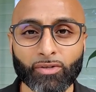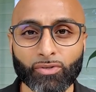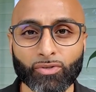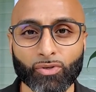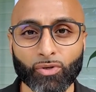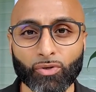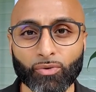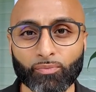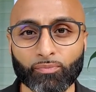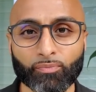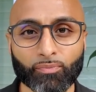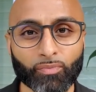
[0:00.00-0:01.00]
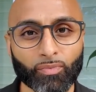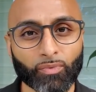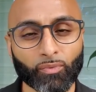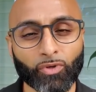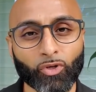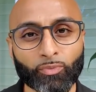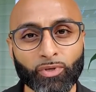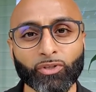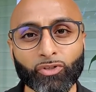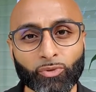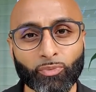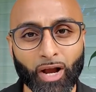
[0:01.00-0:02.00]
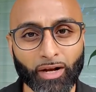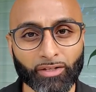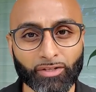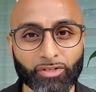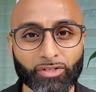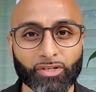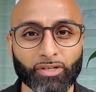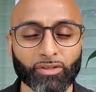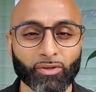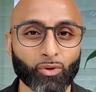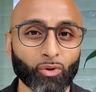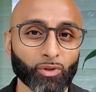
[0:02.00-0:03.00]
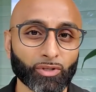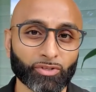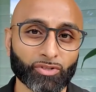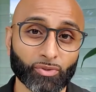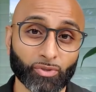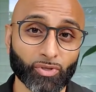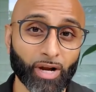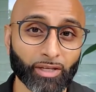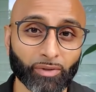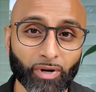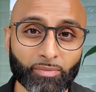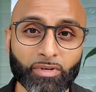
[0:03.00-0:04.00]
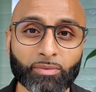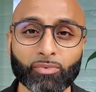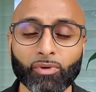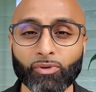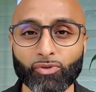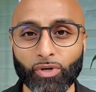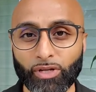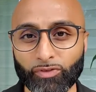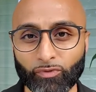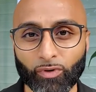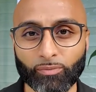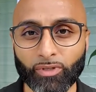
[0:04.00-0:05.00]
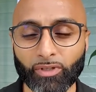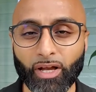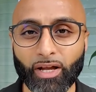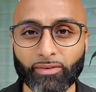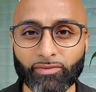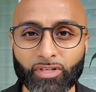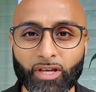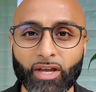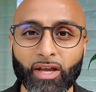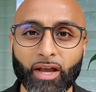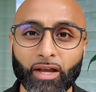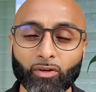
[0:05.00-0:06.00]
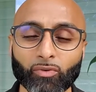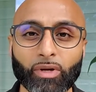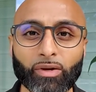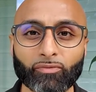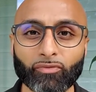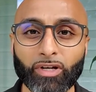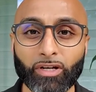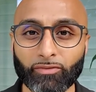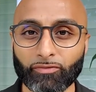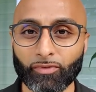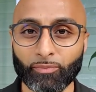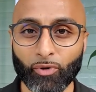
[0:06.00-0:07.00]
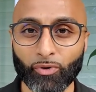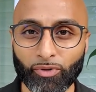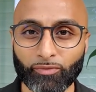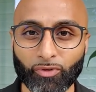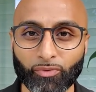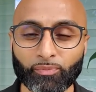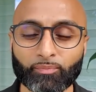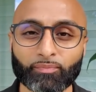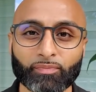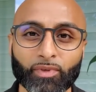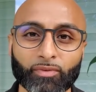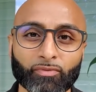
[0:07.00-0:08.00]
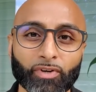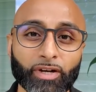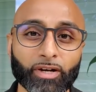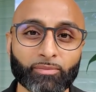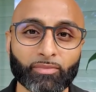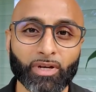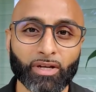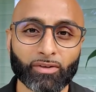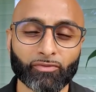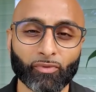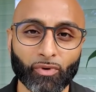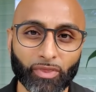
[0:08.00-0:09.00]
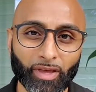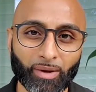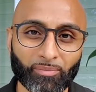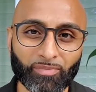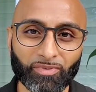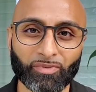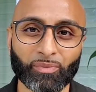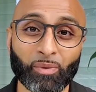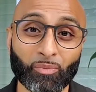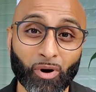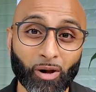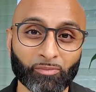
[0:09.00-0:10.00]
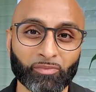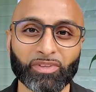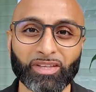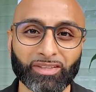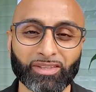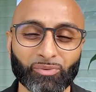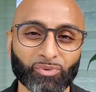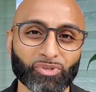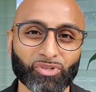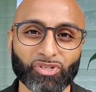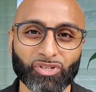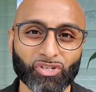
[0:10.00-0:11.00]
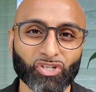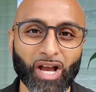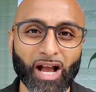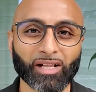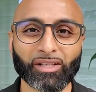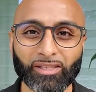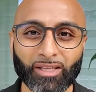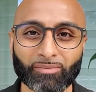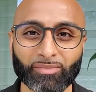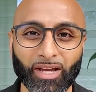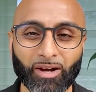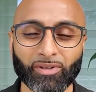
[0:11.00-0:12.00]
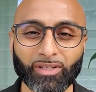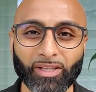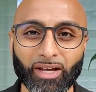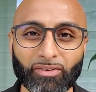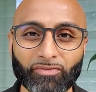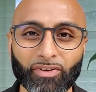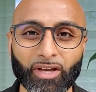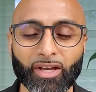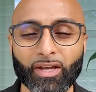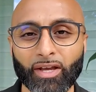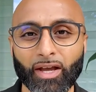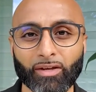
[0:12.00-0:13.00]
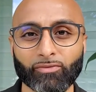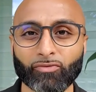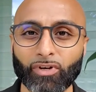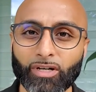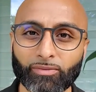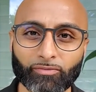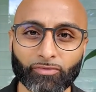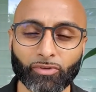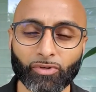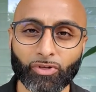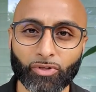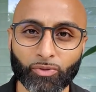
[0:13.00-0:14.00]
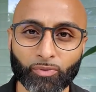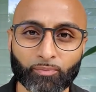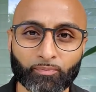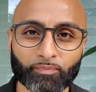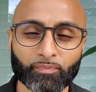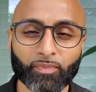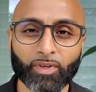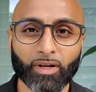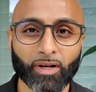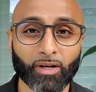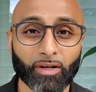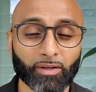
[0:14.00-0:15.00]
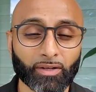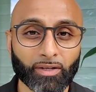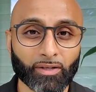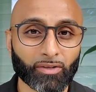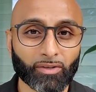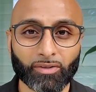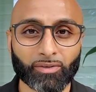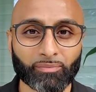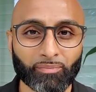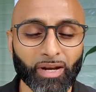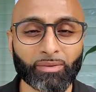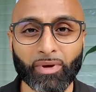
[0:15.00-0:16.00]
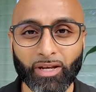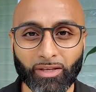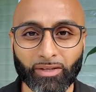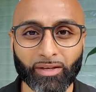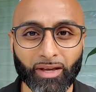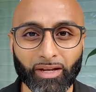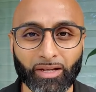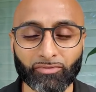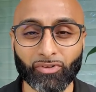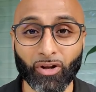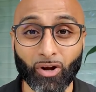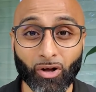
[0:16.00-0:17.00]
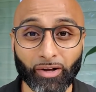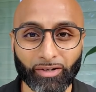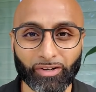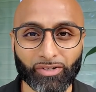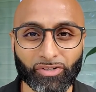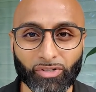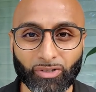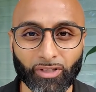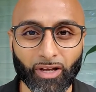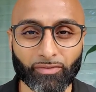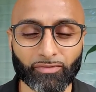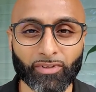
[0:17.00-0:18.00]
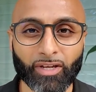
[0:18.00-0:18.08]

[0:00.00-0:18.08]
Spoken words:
So when you build your practice, the goal is to attract the right people, transform their lives, and create freedom for both of you. Freedom for them from the problem that was shackling them down in life, and freedom for you in many, and if not all areas in your life.